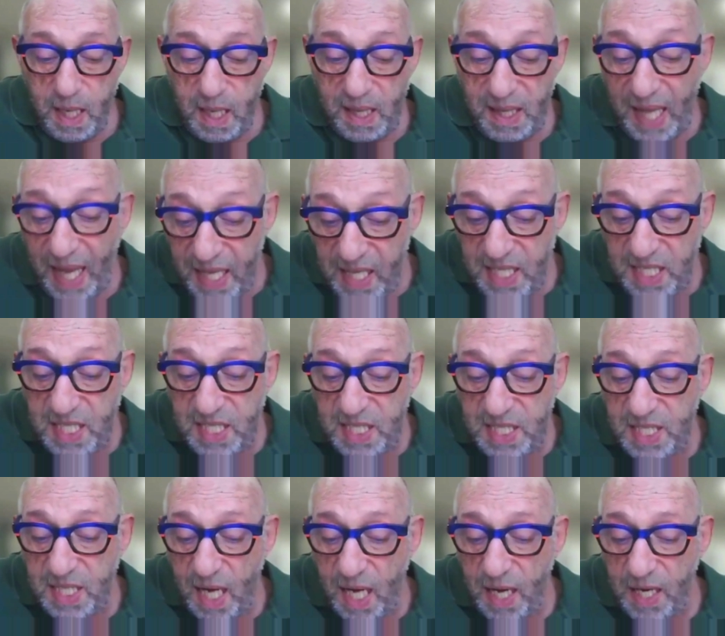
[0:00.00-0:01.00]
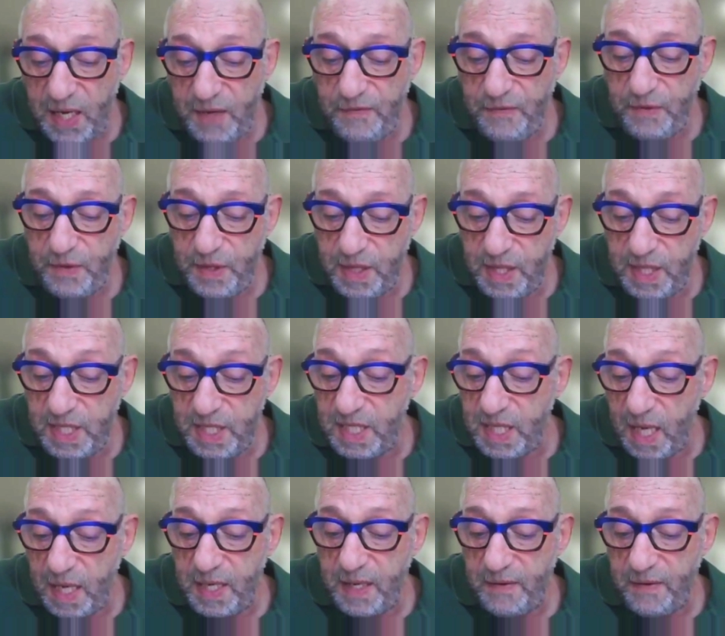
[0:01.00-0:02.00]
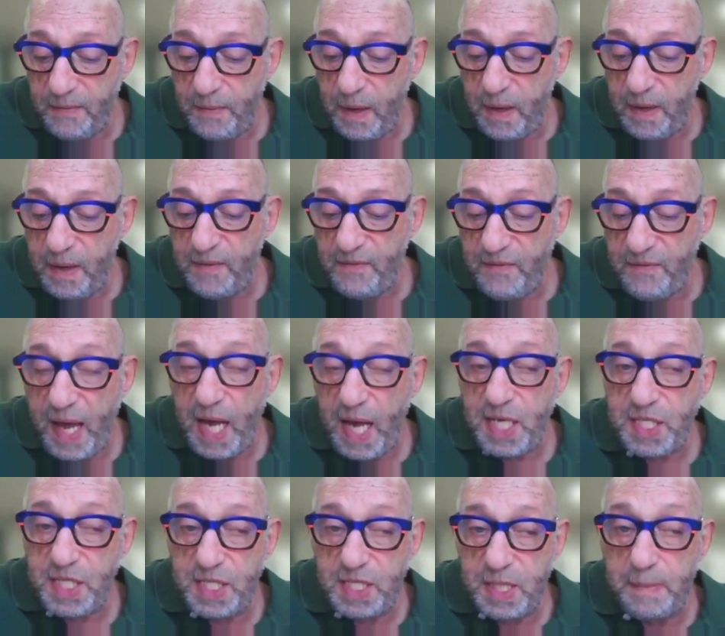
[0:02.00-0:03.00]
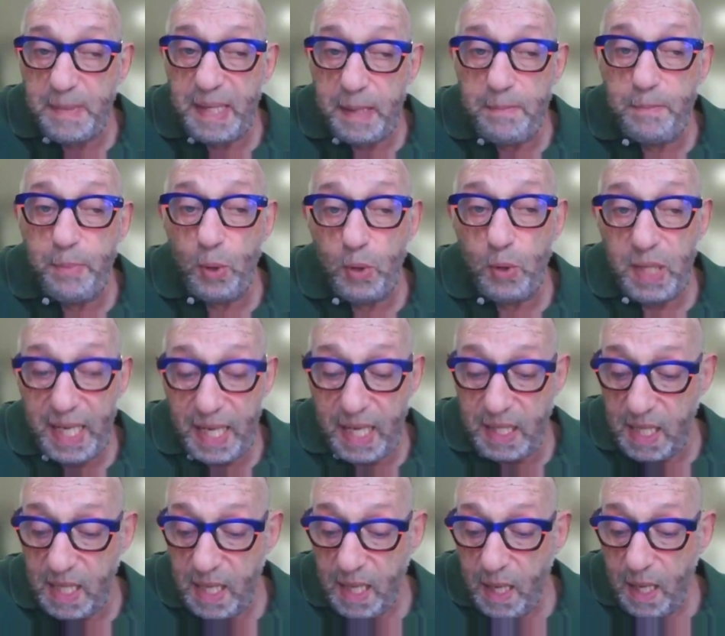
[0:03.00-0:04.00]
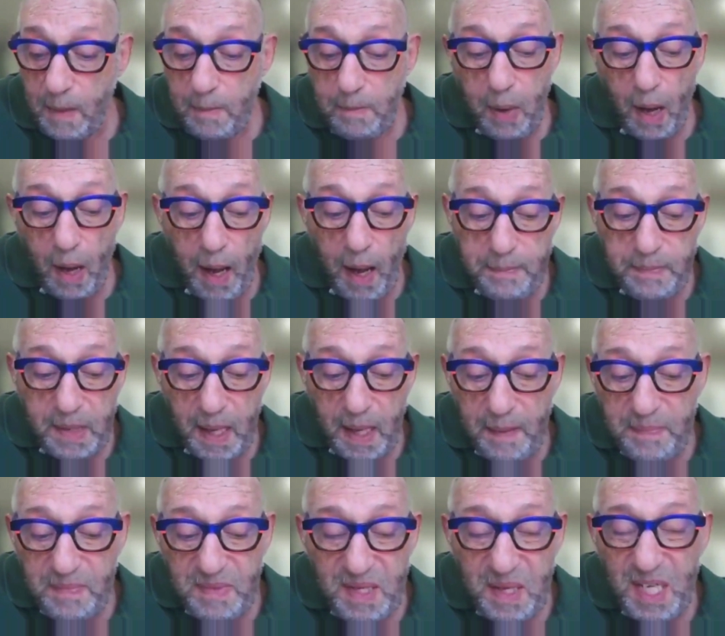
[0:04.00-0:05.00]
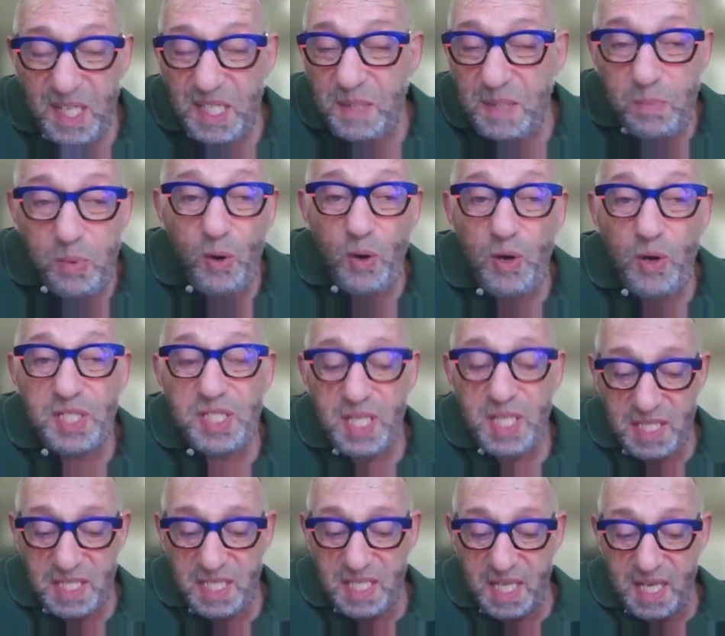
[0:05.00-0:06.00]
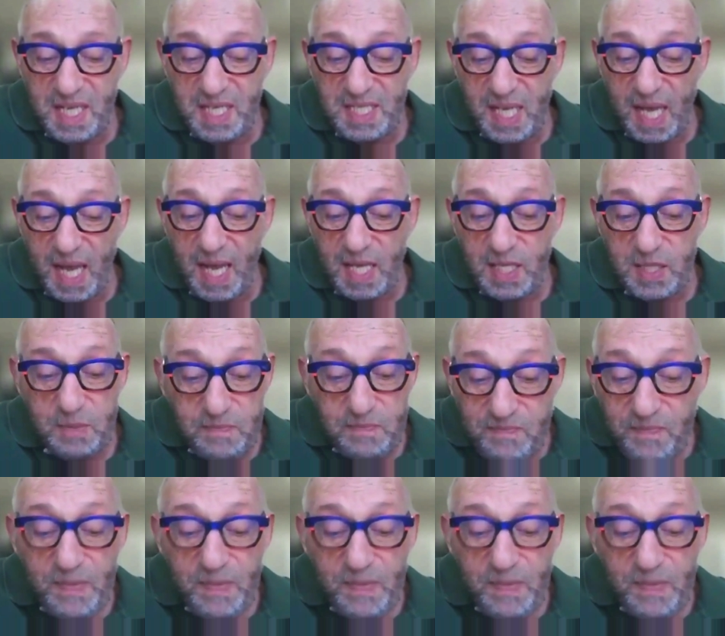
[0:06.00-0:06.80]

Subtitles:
like the Society for the Study of Fascism in Berlin popped up to explore such things as